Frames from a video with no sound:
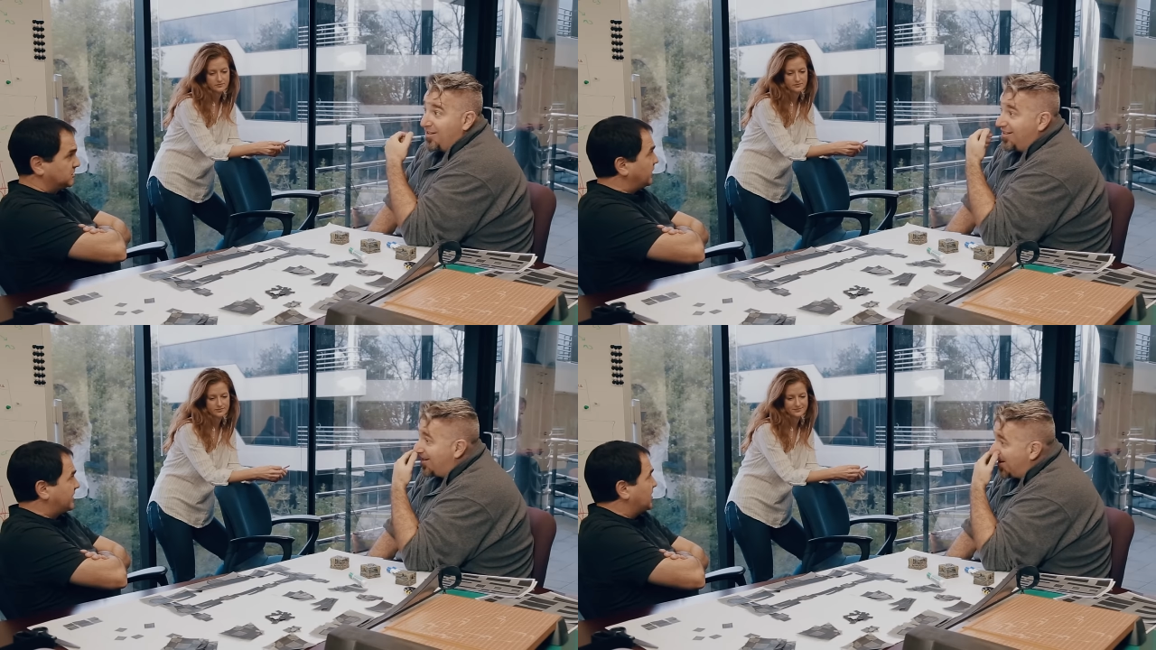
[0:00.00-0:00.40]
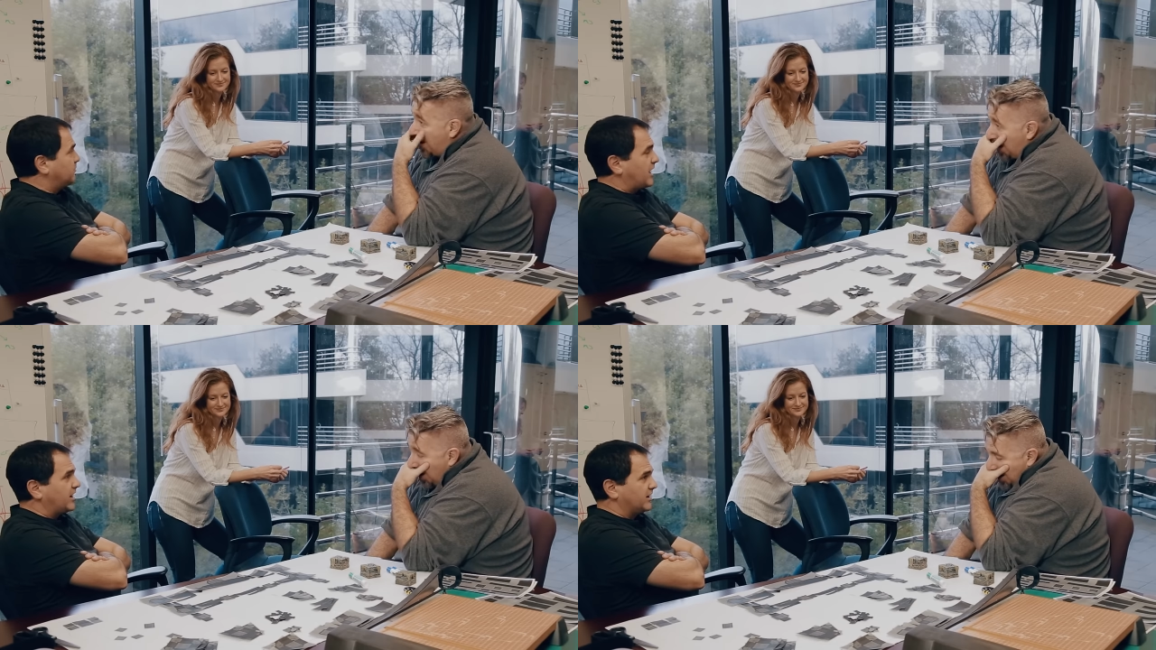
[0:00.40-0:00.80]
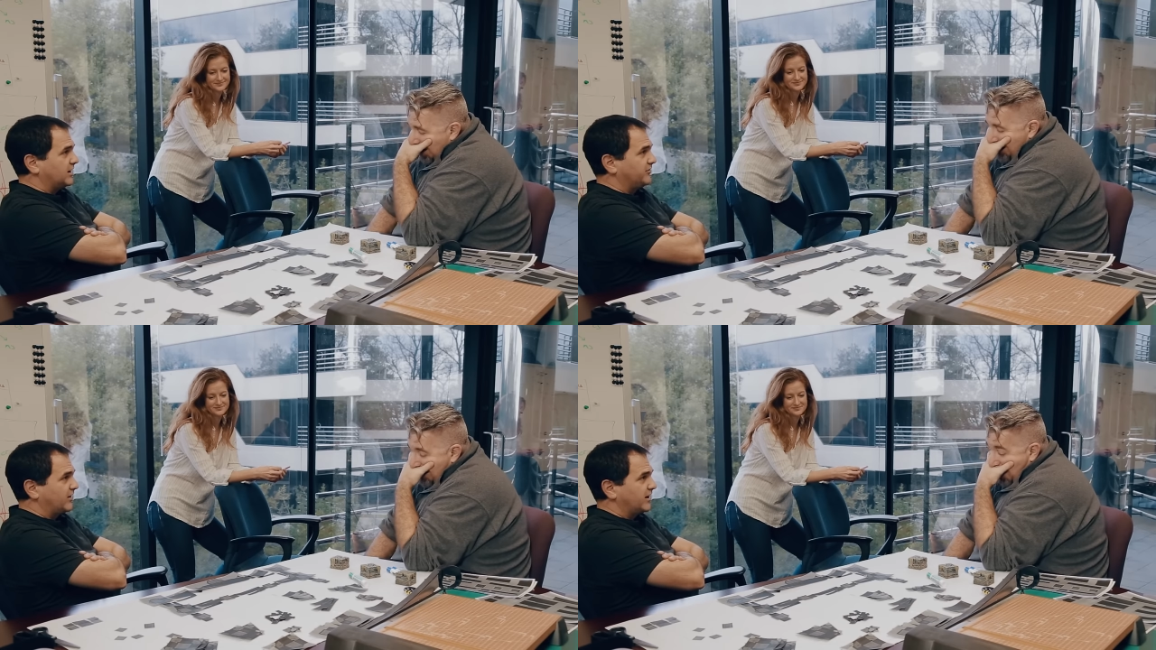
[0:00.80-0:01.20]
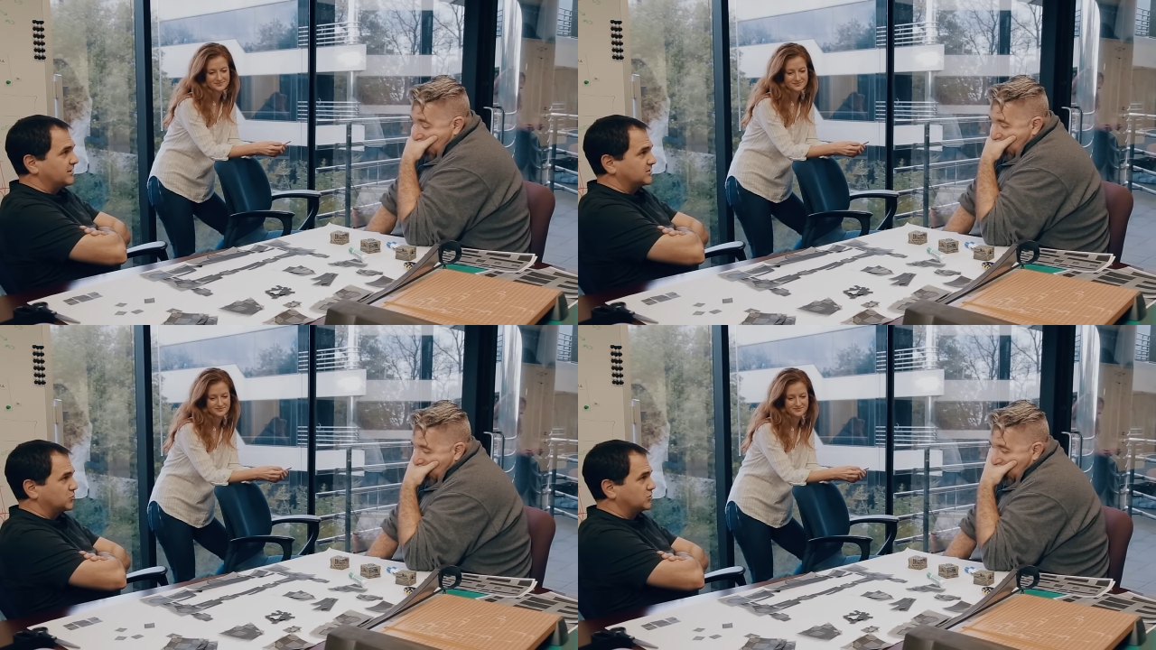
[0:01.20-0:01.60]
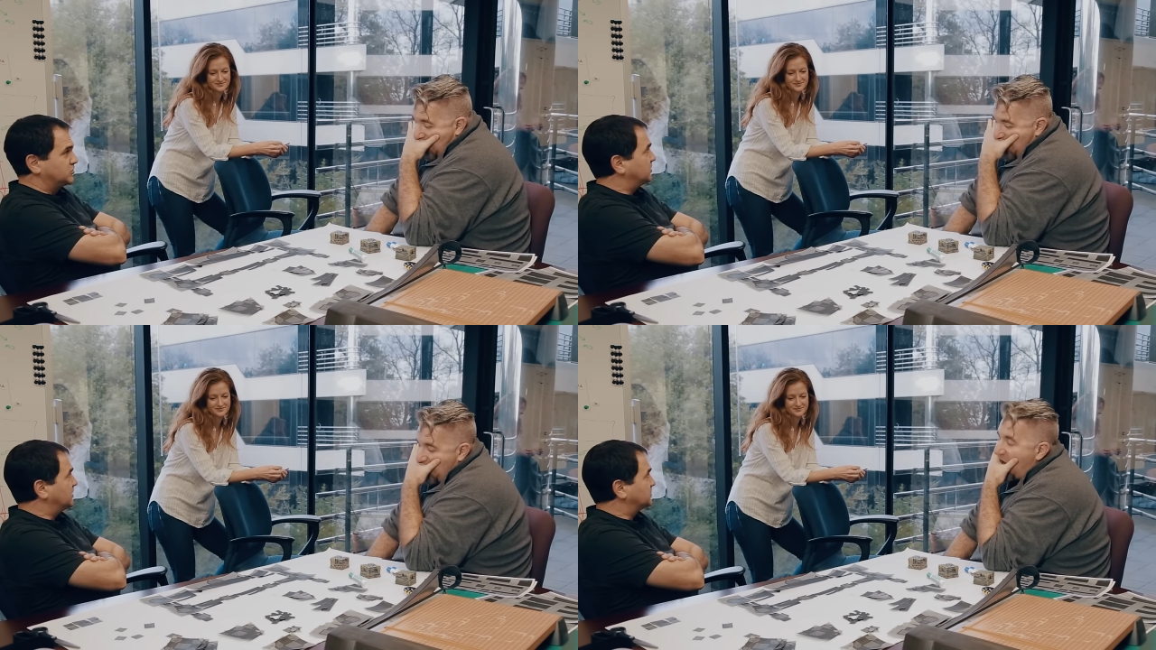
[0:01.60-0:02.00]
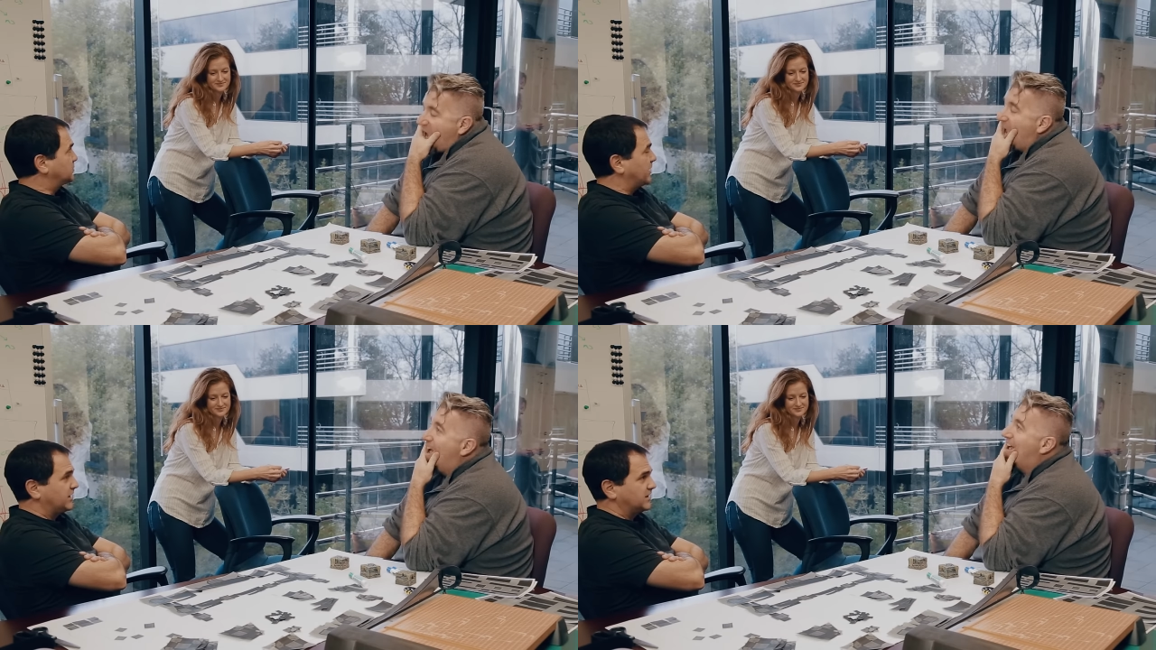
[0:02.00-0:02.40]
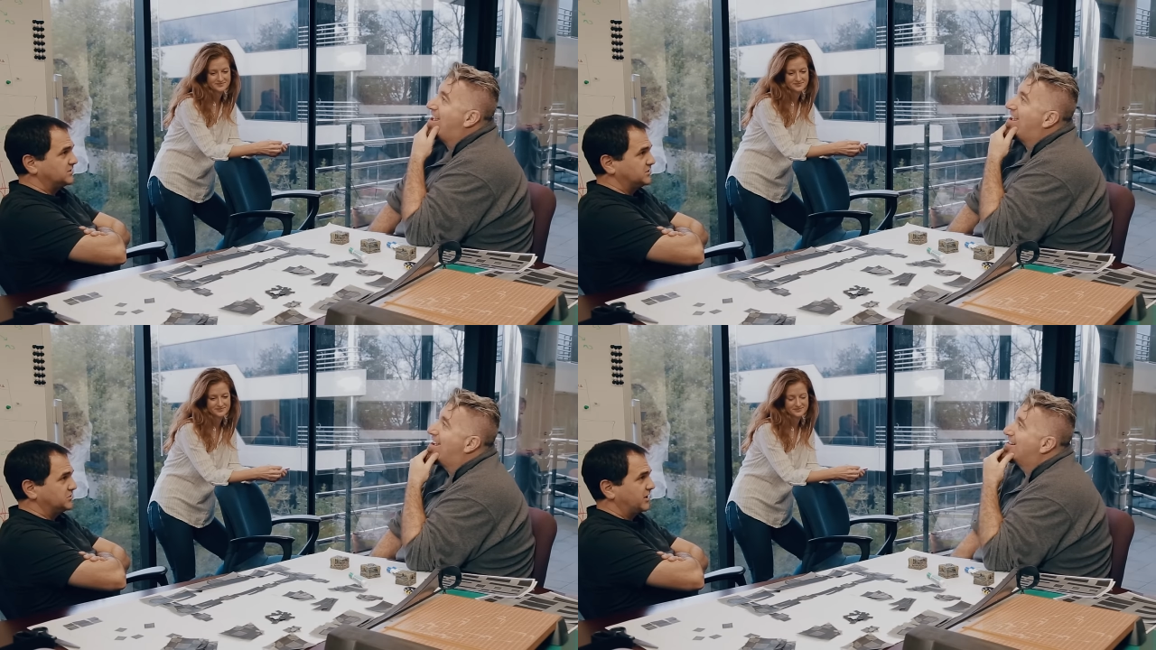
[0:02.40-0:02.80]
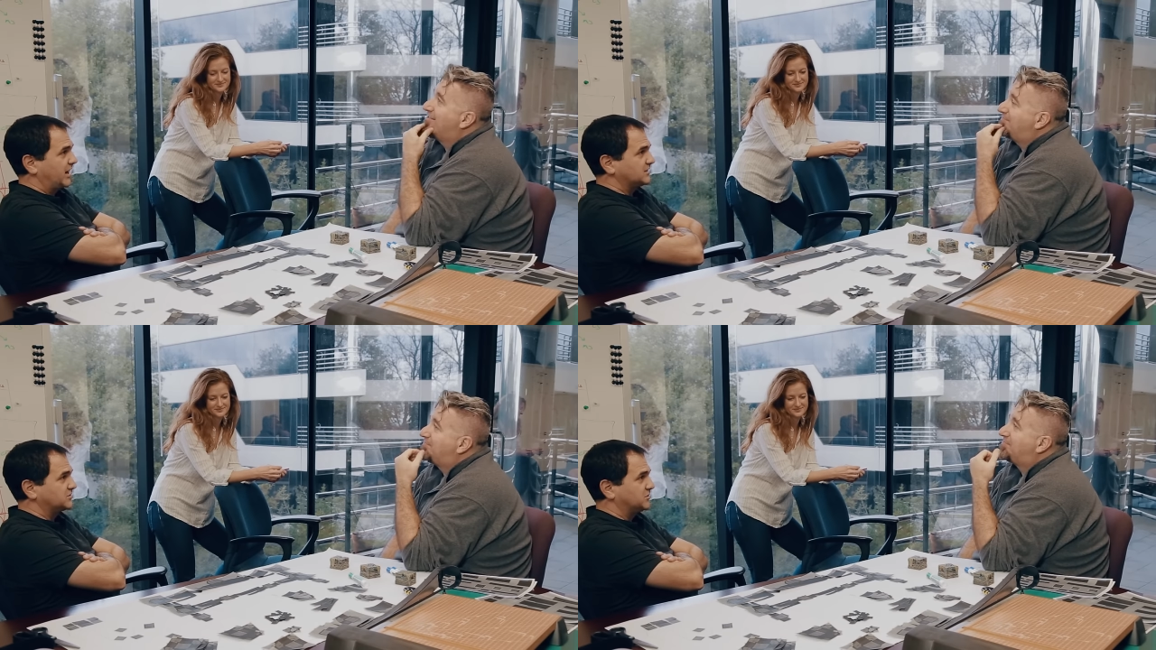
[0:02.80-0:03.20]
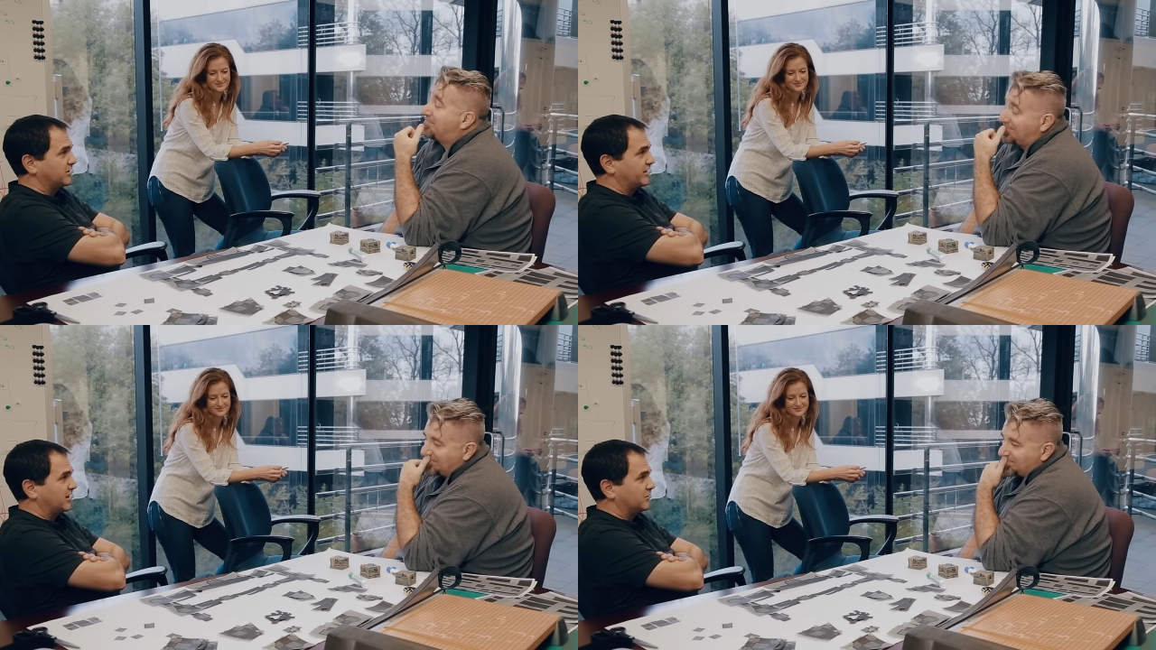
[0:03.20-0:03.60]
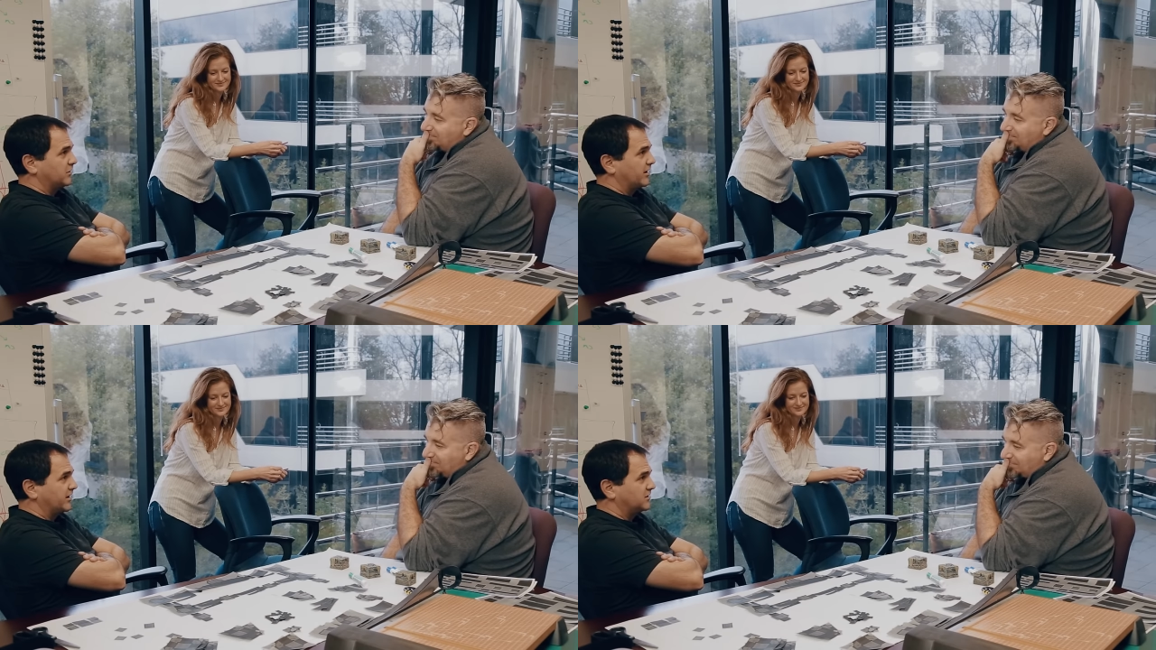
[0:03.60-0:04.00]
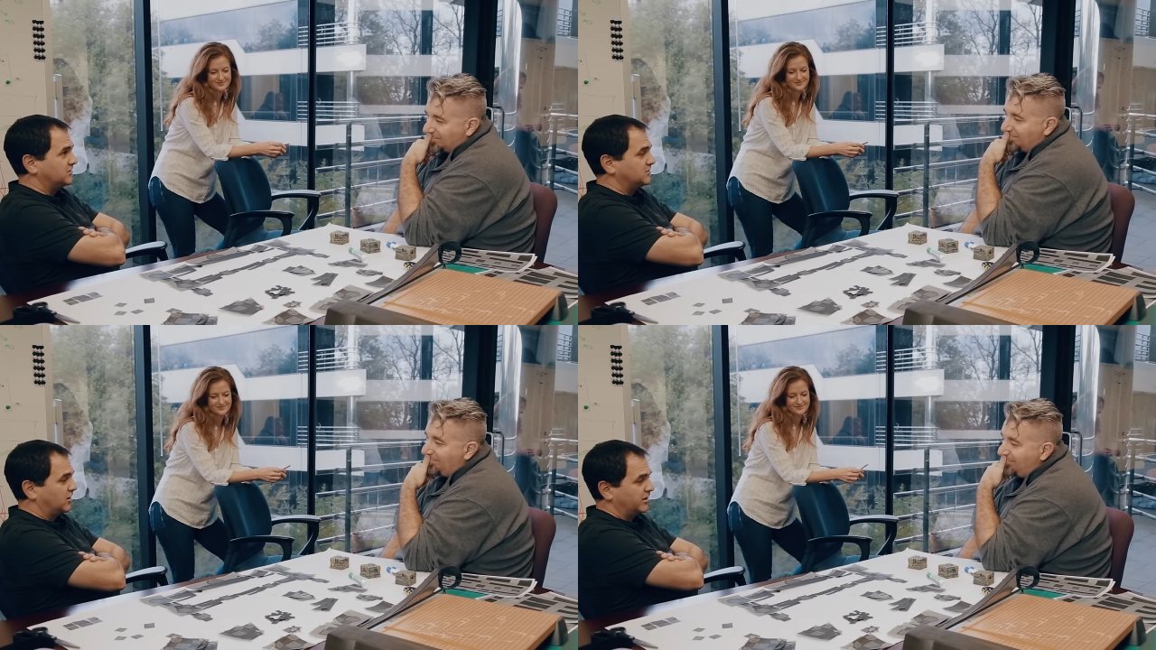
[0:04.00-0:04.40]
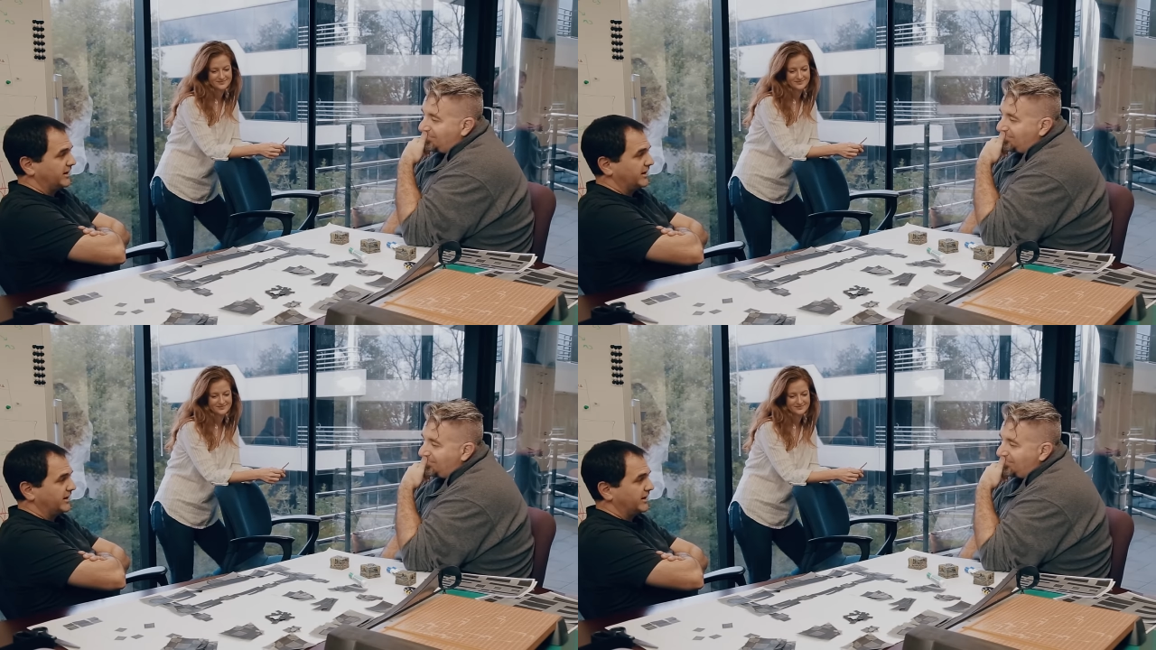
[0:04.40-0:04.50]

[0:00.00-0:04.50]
Speaker 1: So I come back and I find this orchard and it's right next to your castle, and I'm like, all